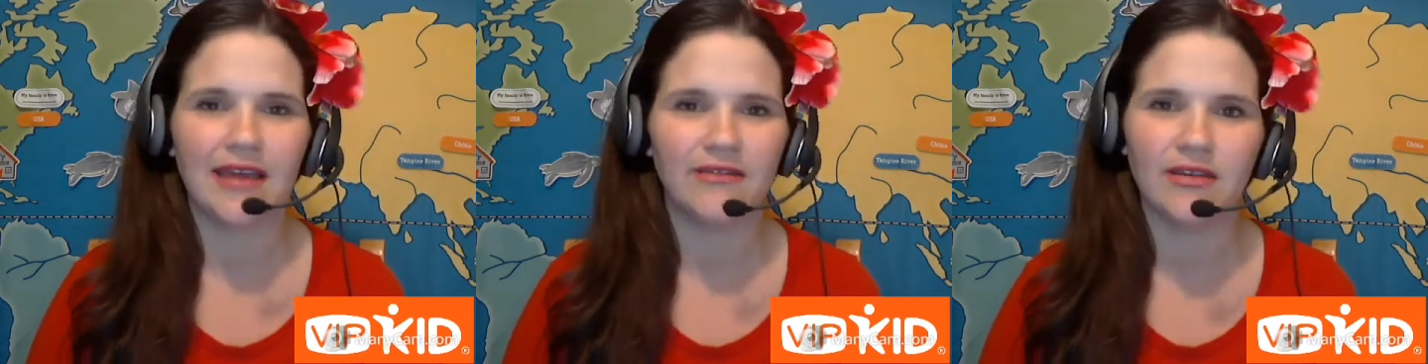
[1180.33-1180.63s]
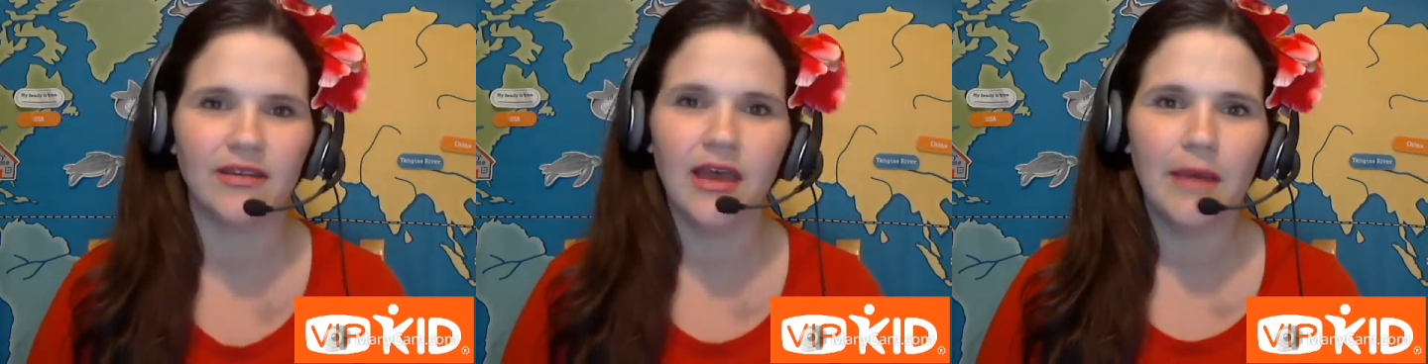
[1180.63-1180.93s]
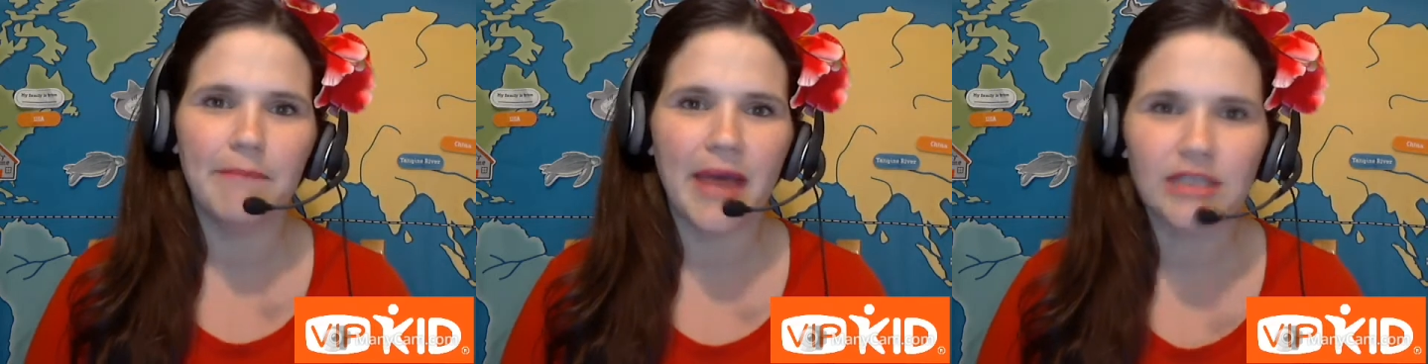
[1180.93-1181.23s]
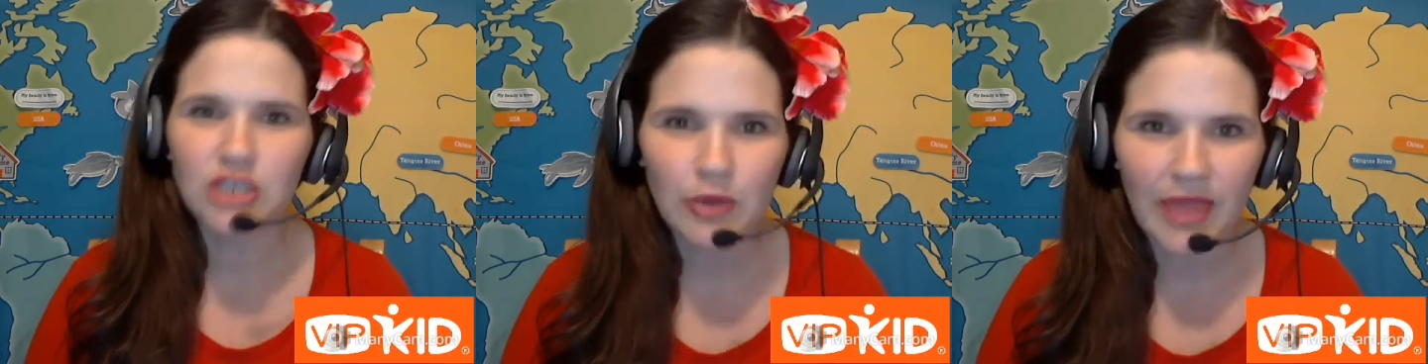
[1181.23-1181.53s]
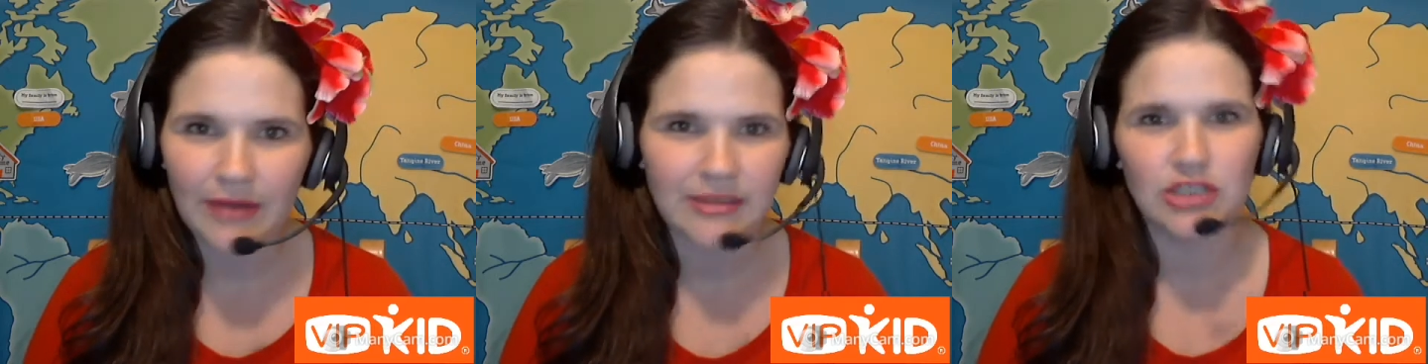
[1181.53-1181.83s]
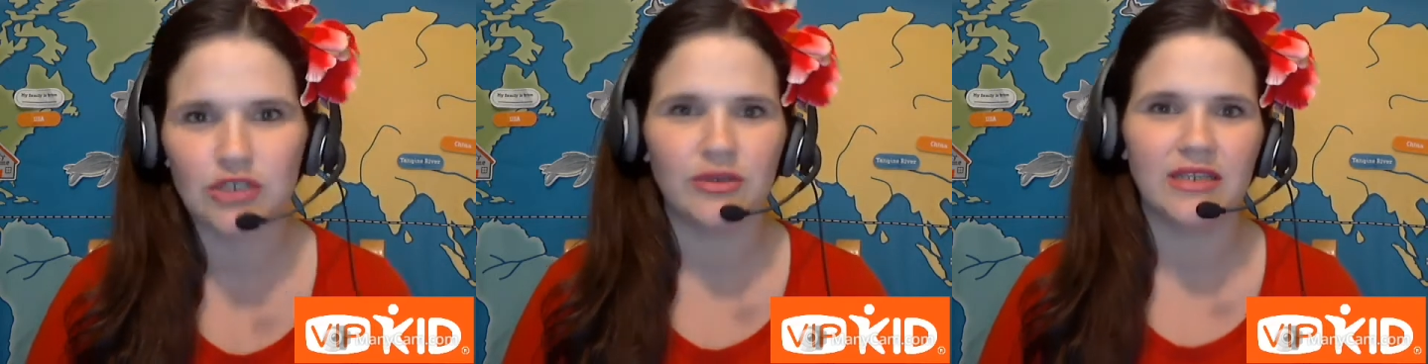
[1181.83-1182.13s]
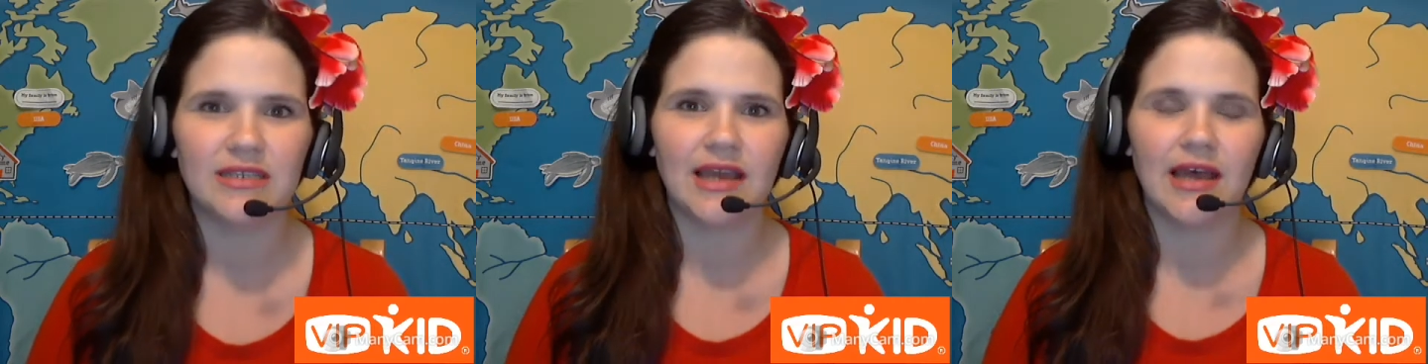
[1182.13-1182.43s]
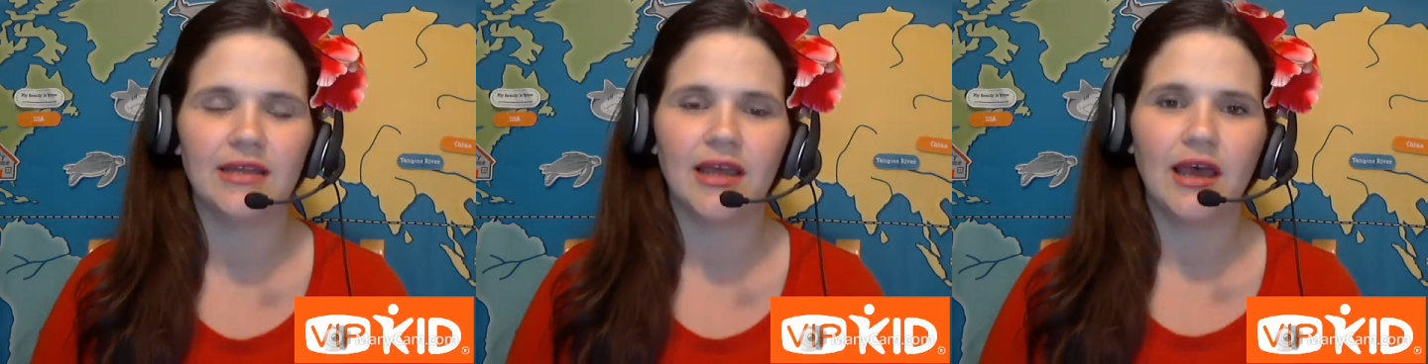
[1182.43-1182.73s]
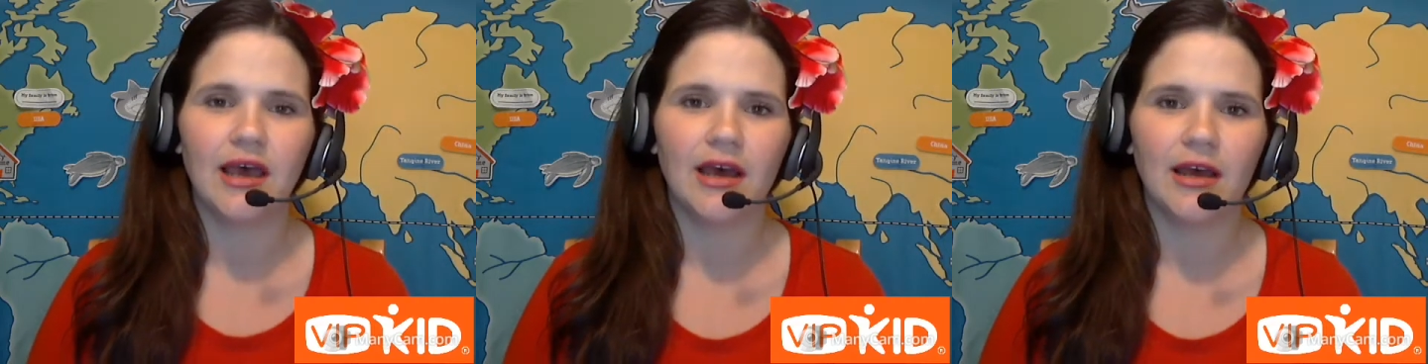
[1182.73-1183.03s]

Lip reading: I haven't met 2,000 students yet.